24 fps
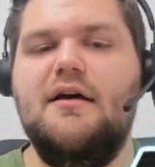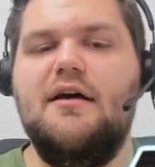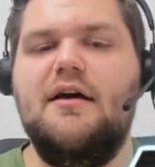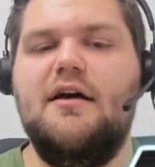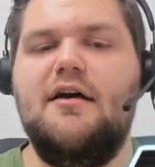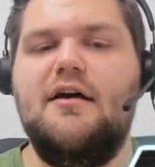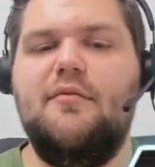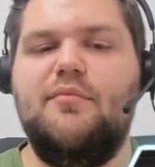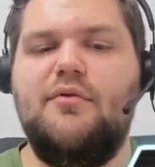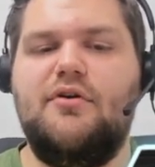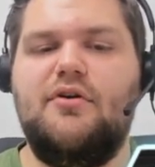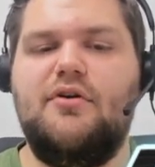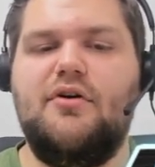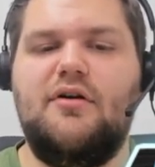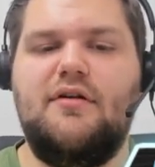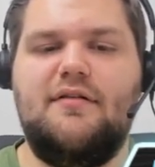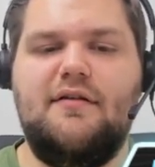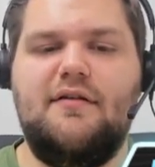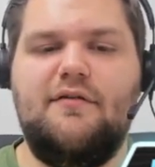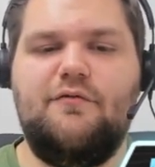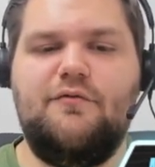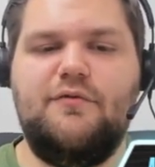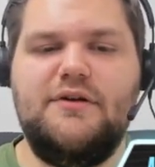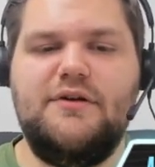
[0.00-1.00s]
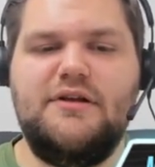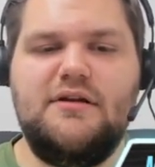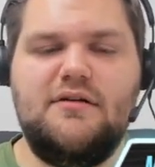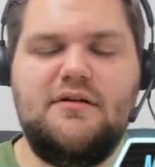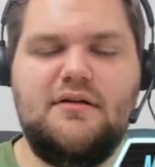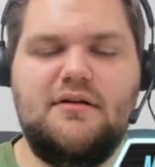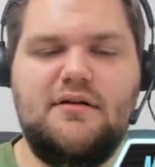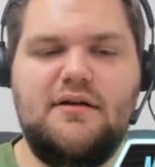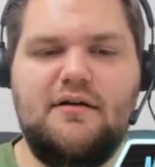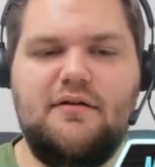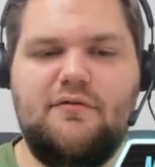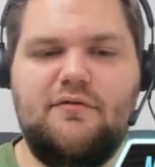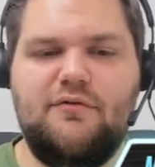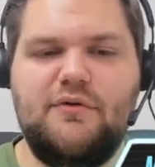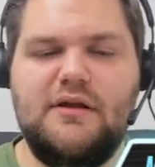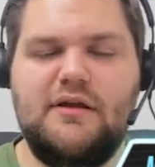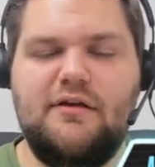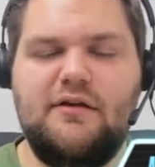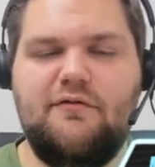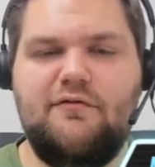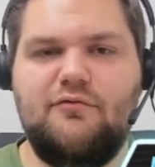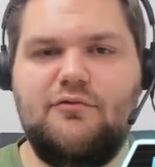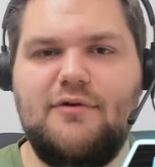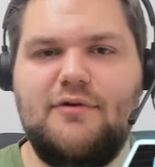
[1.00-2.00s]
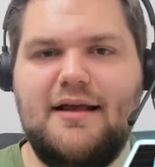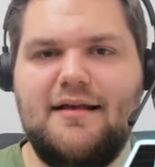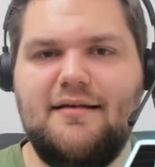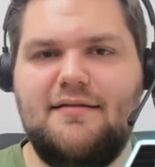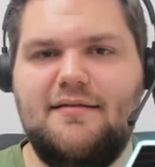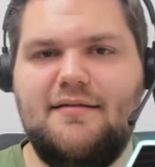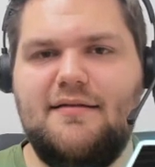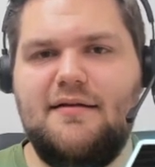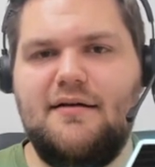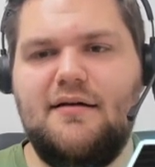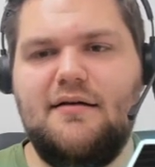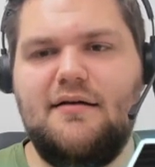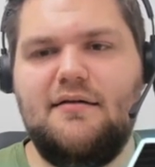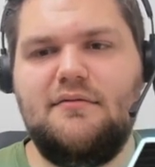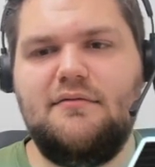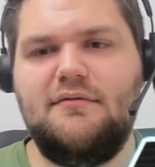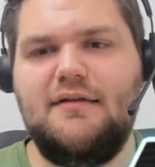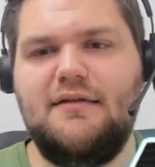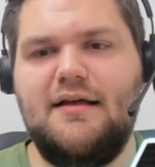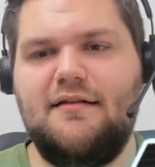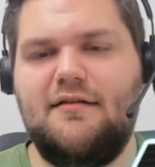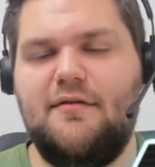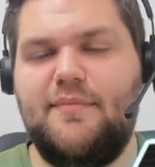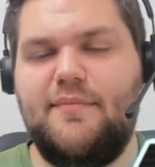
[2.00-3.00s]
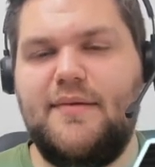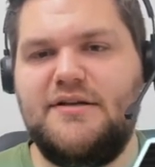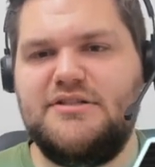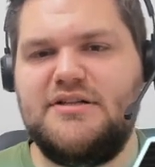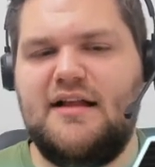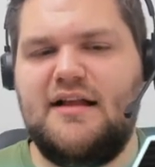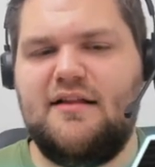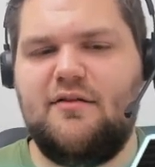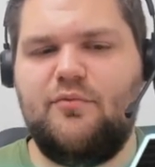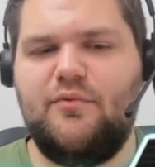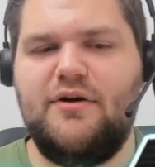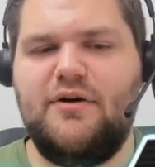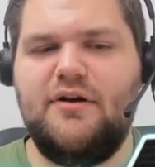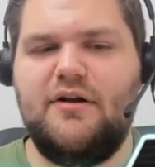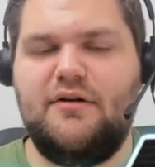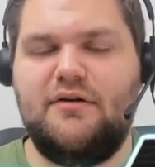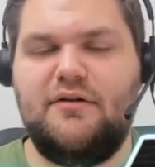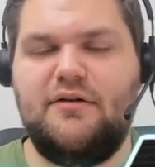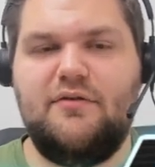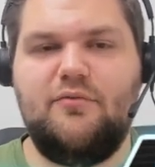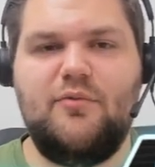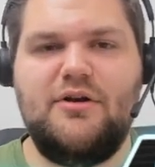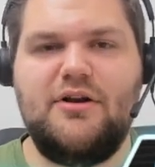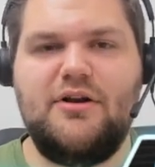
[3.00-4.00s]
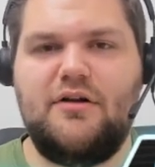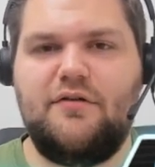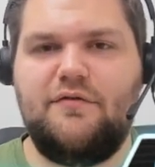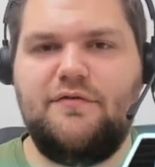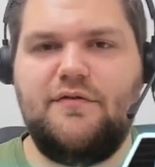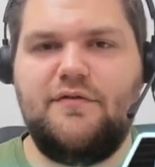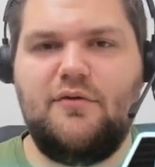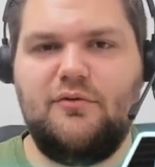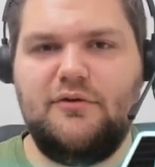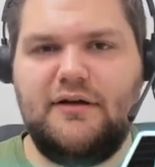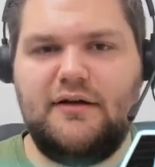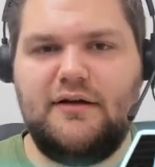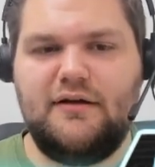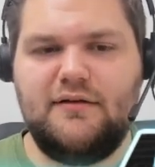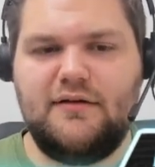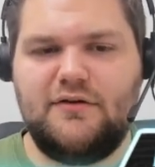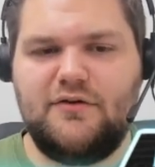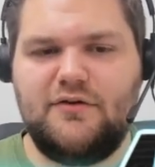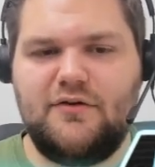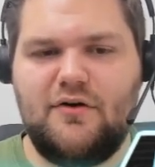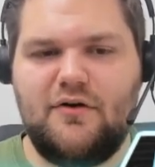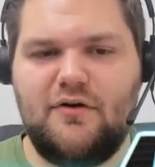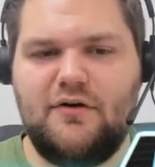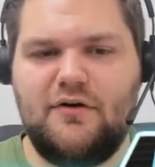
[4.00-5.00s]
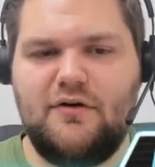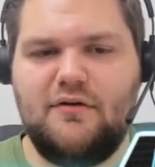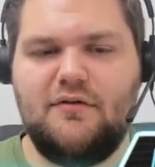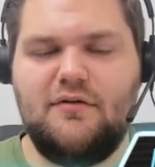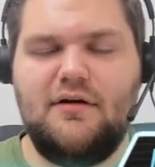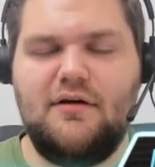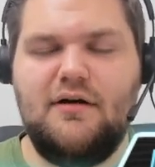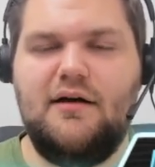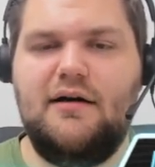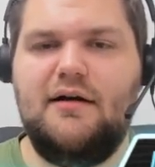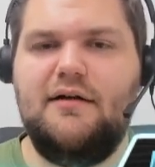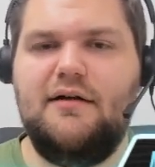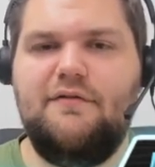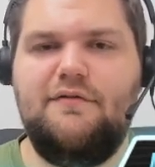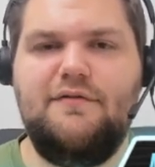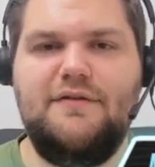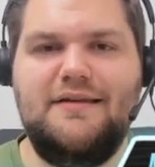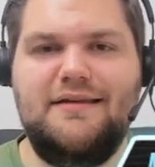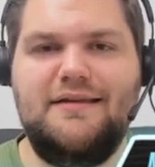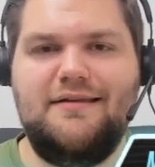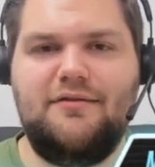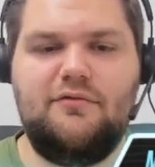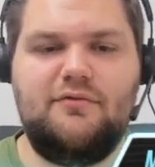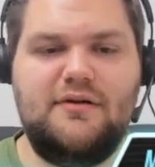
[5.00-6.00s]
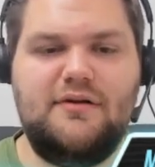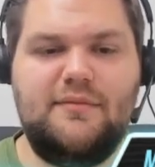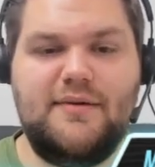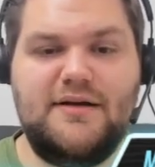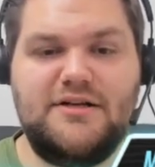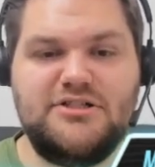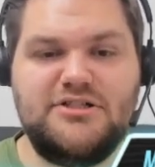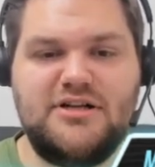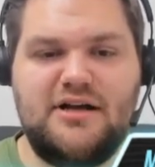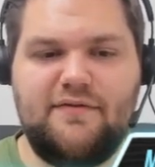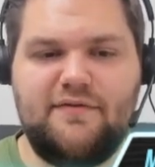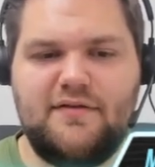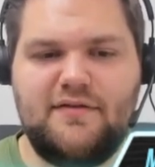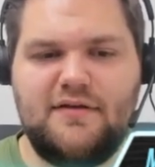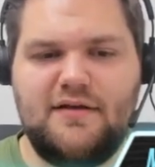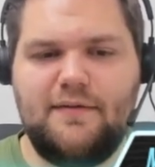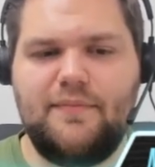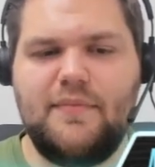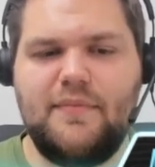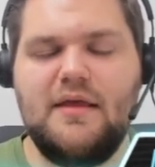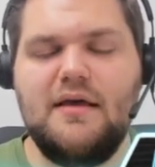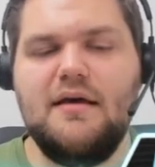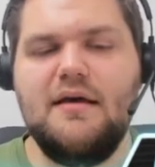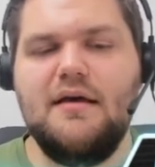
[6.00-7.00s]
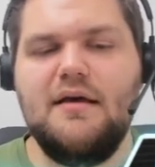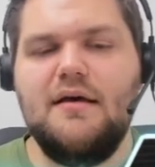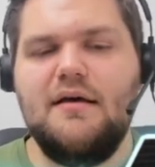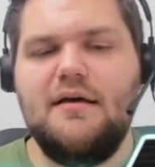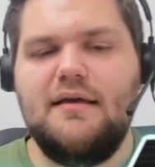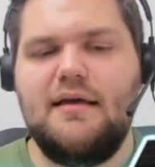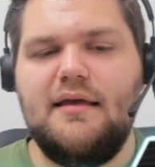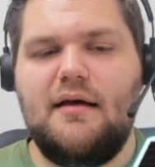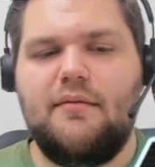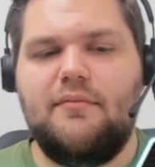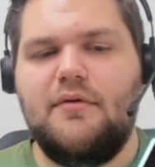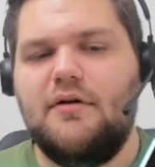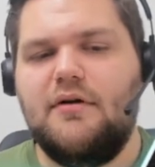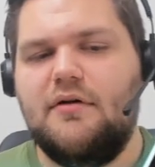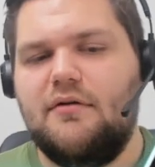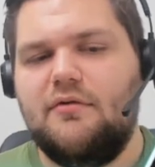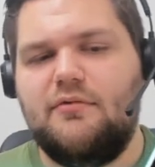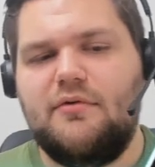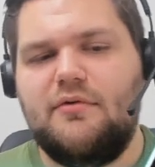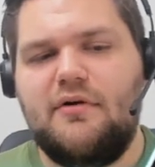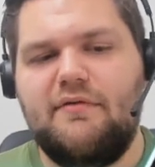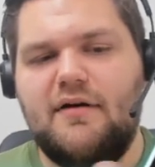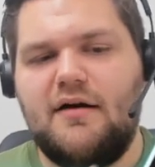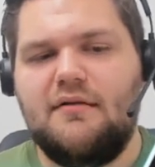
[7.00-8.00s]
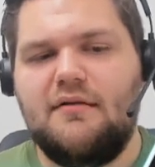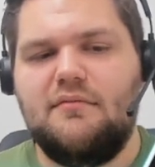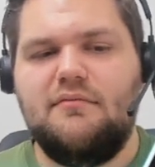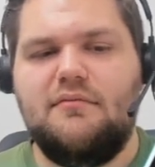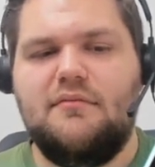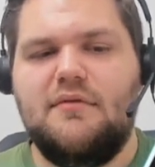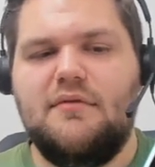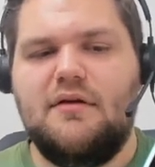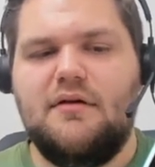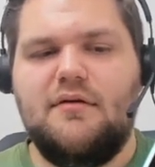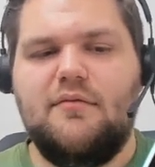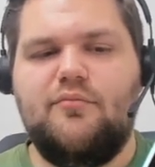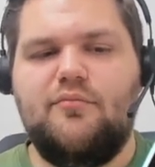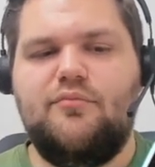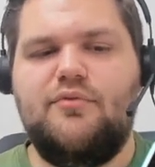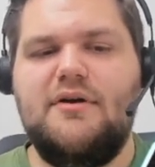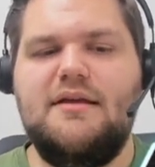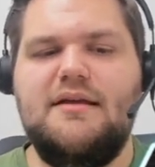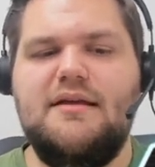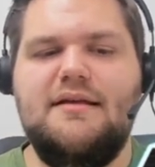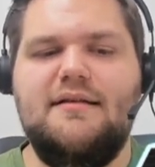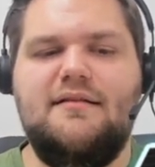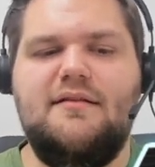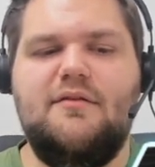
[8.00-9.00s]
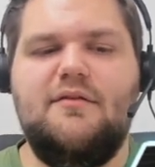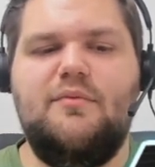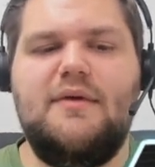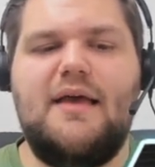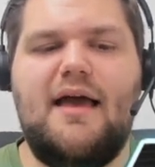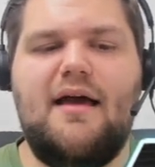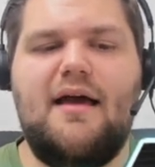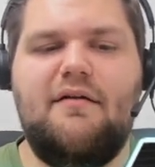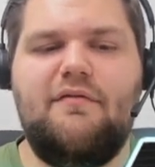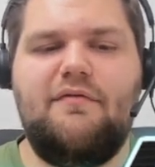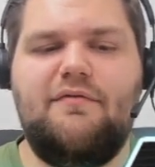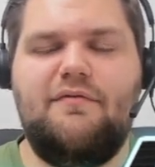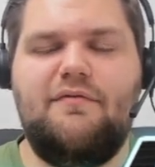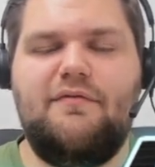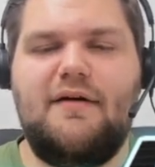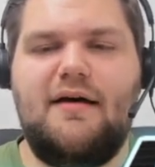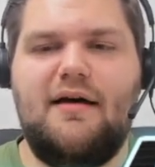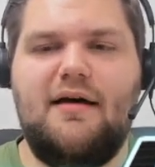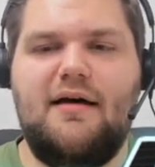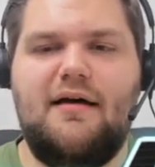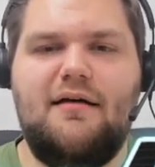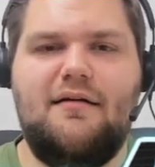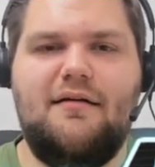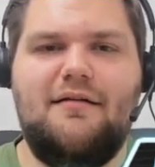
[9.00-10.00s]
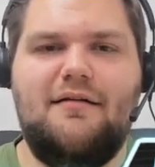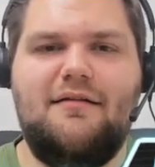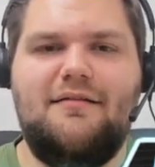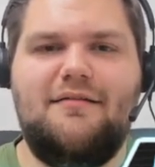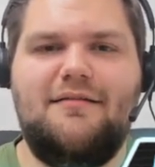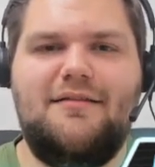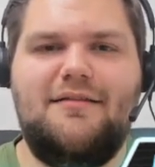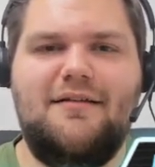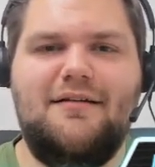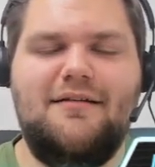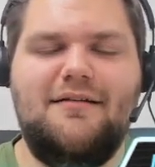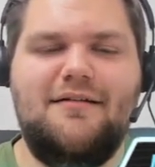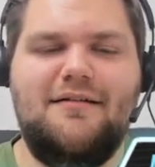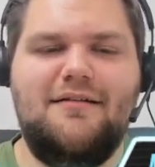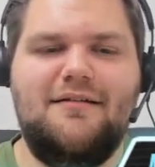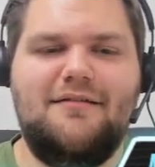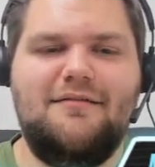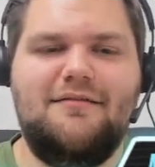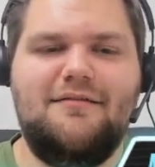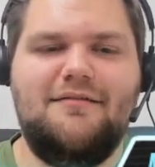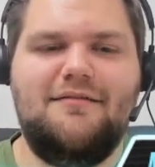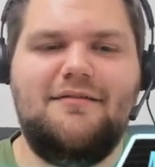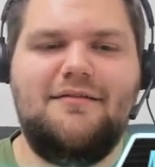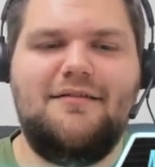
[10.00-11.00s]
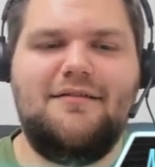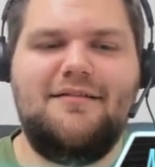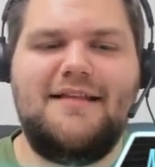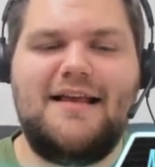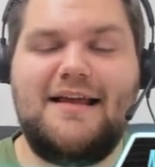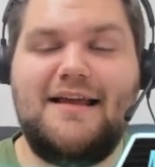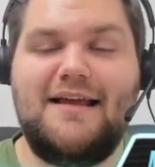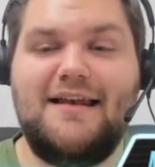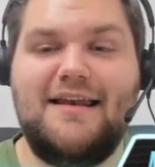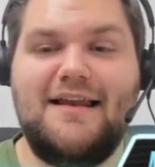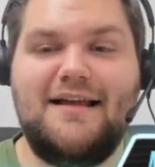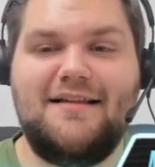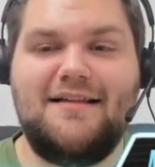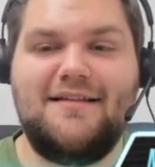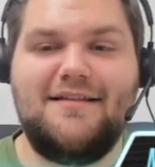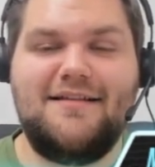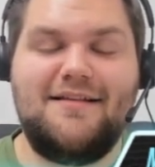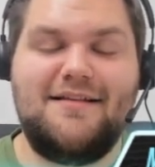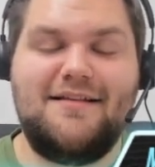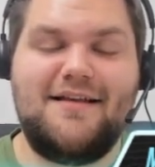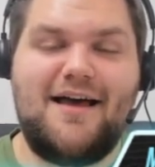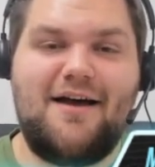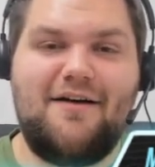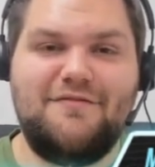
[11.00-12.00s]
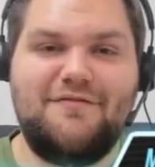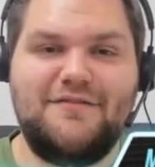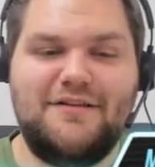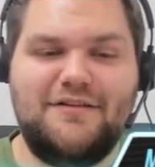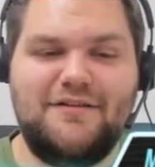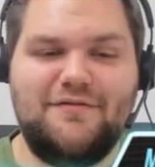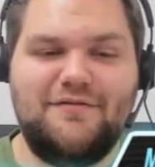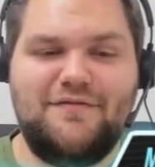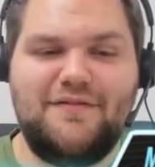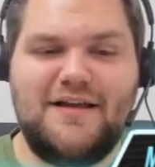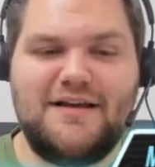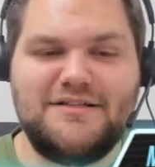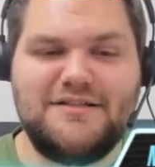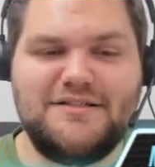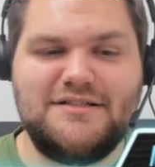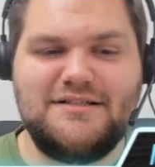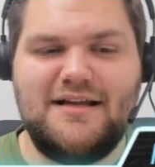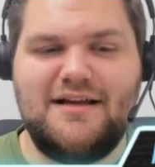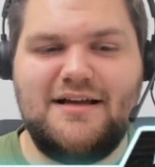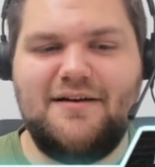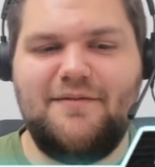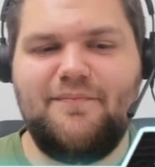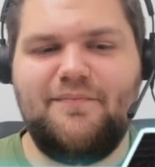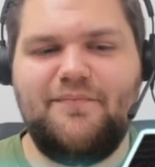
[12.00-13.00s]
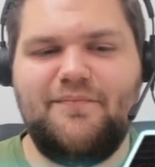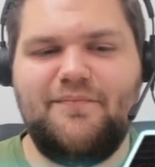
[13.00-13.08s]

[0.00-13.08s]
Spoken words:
Because if we even raise here, there's a big chance we're not folding the turn if he 3-bet shoves here. Yeah, river, pretty easy. We have the second nuts after the flush then,